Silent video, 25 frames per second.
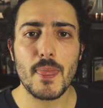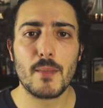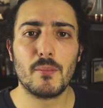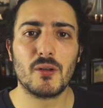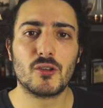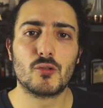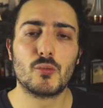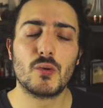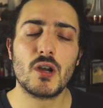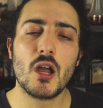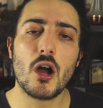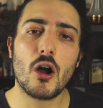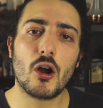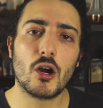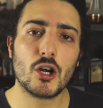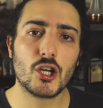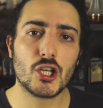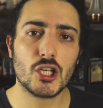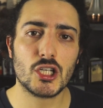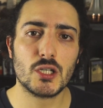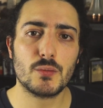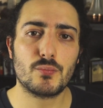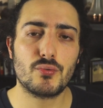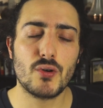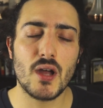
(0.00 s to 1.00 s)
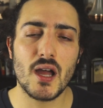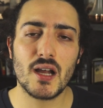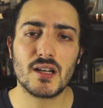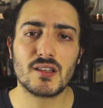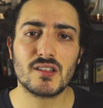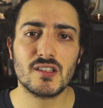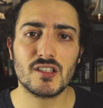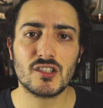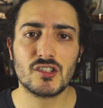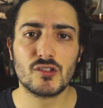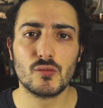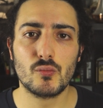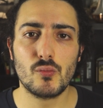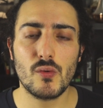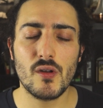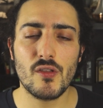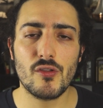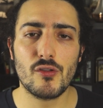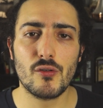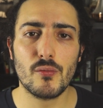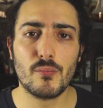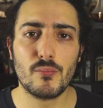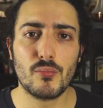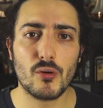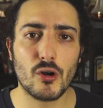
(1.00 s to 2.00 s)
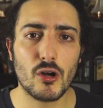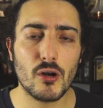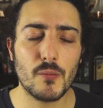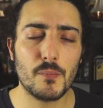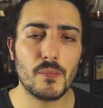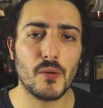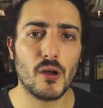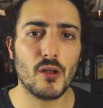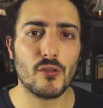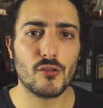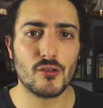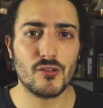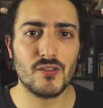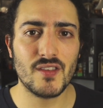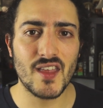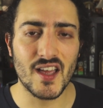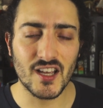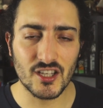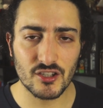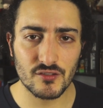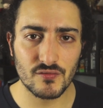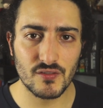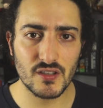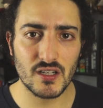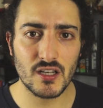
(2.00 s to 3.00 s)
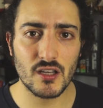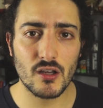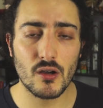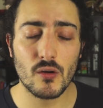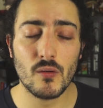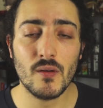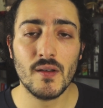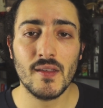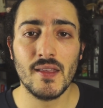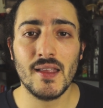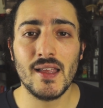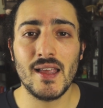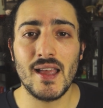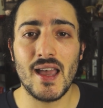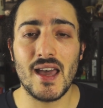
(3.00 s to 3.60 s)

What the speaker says: but we are going to practice with the burp on the next video.